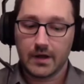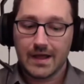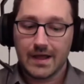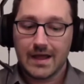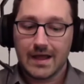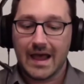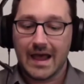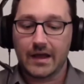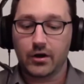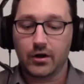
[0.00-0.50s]

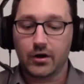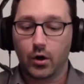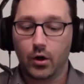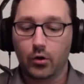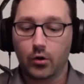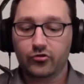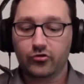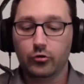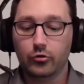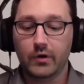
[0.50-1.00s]
And
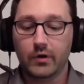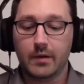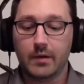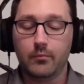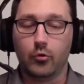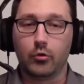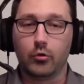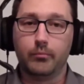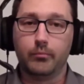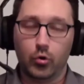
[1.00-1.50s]
also, and
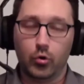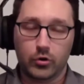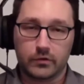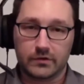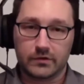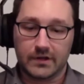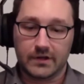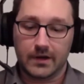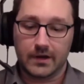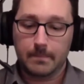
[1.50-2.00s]
more
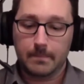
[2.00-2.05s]
importantly,